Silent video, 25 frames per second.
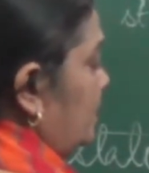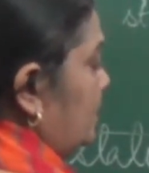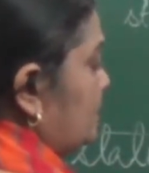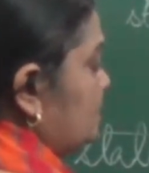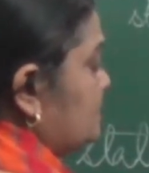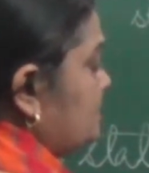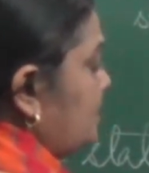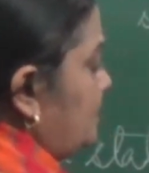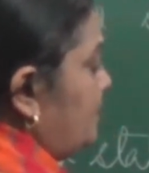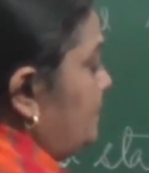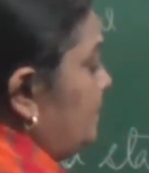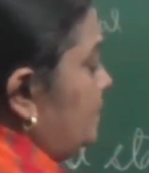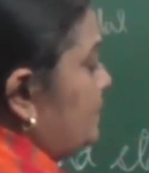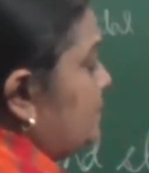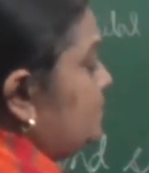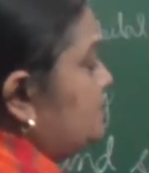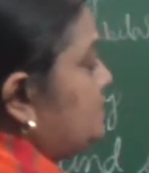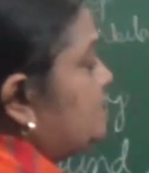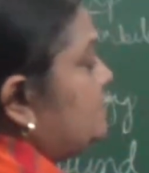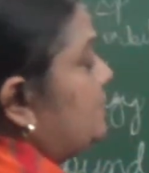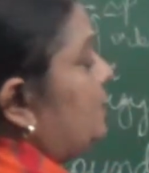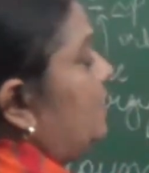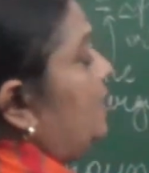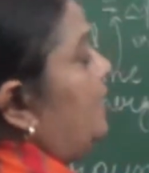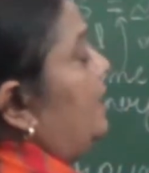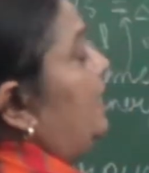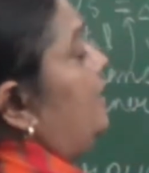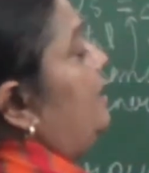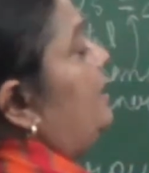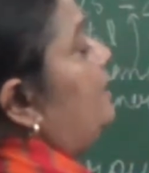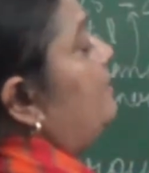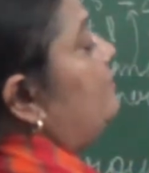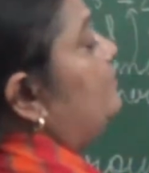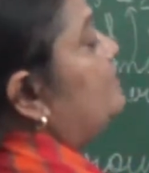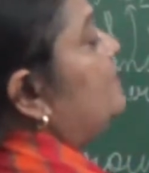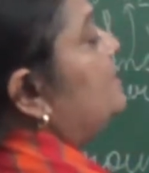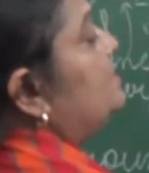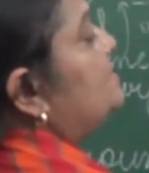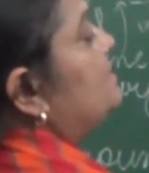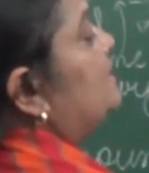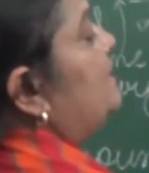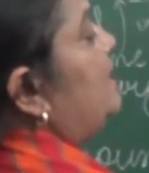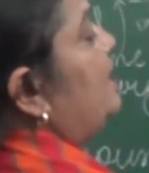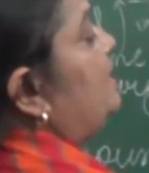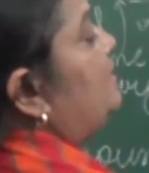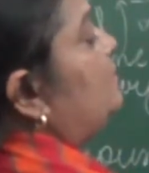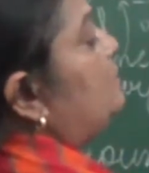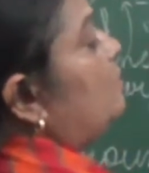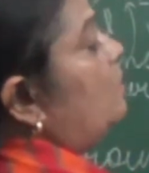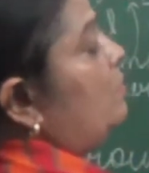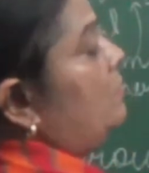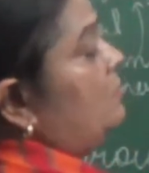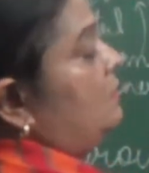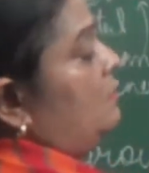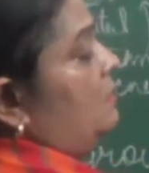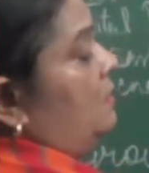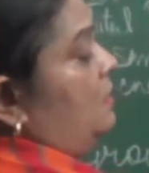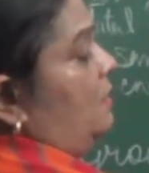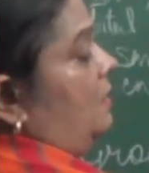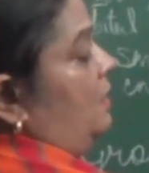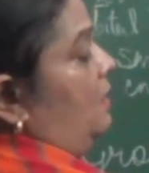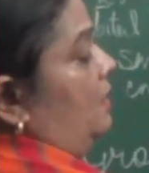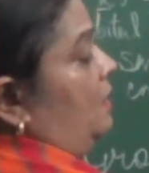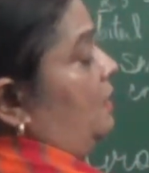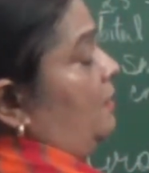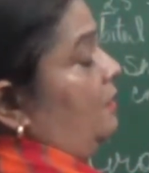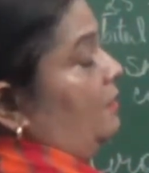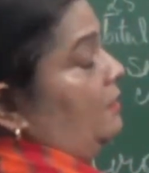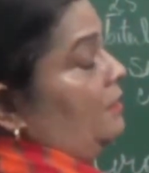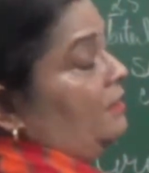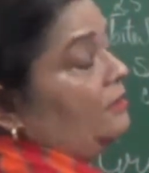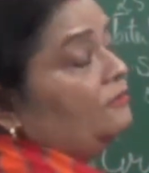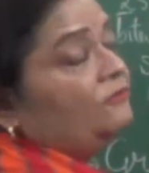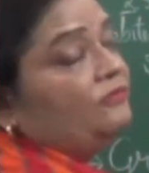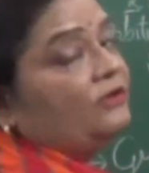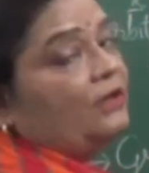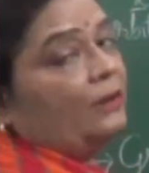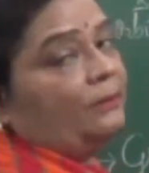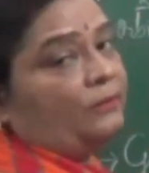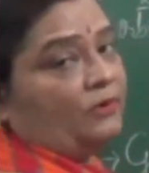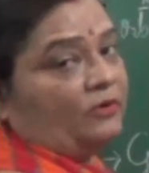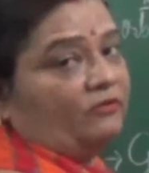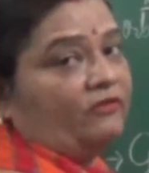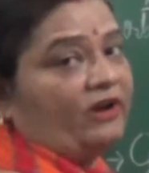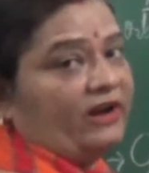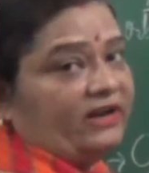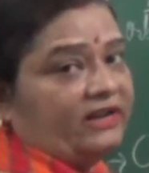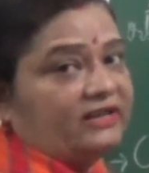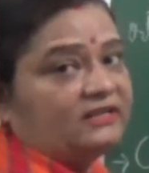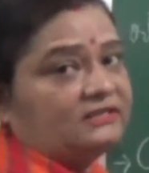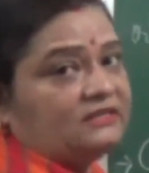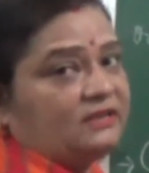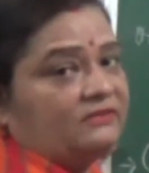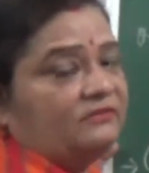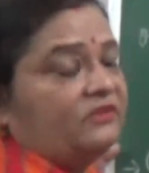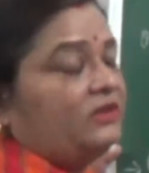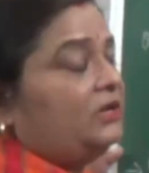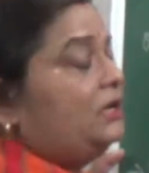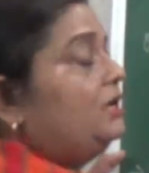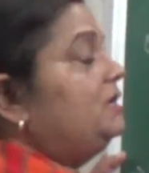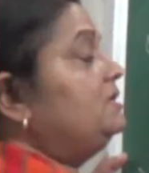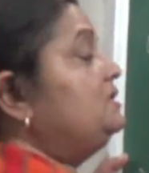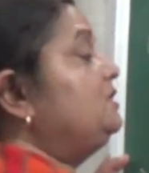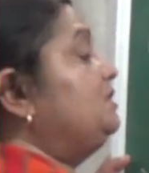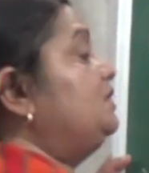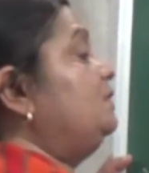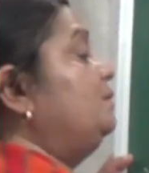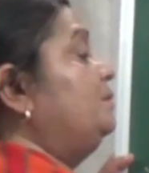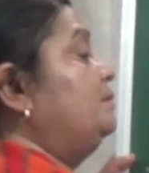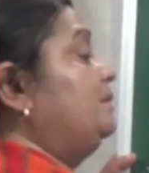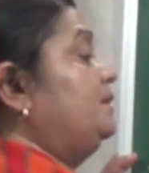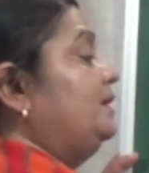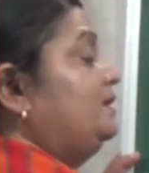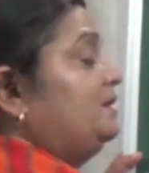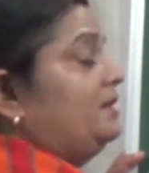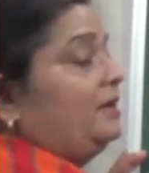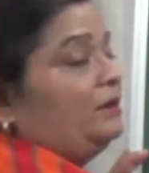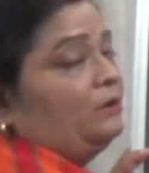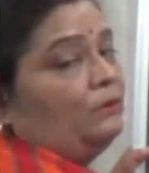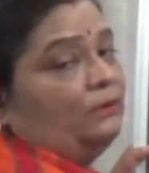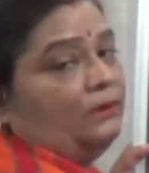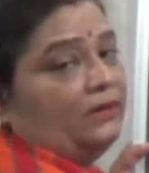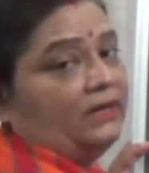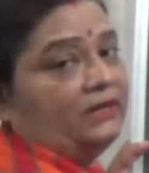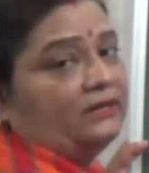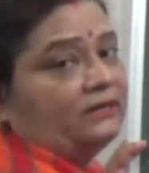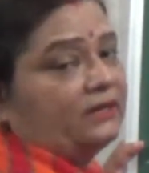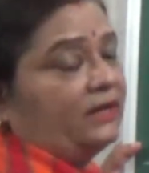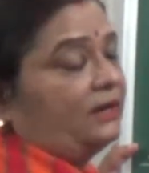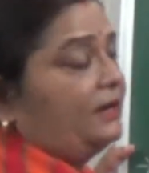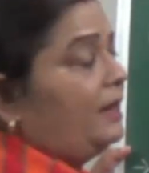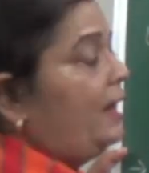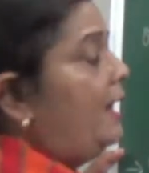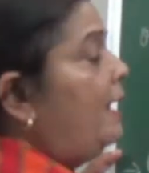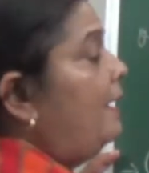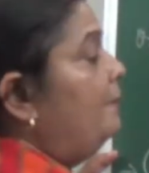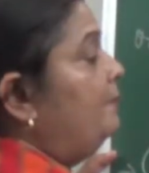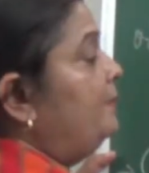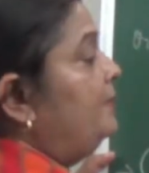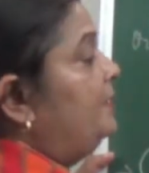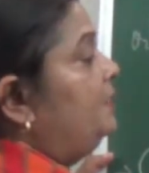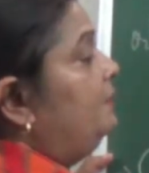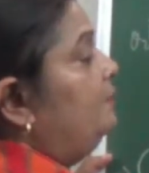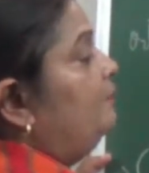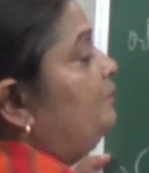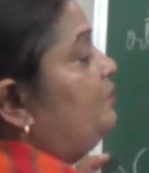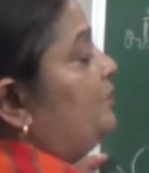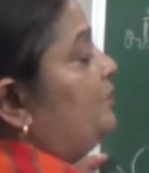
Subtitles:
suppose if this electron, if we are providing some energy, okay, then only it can happen.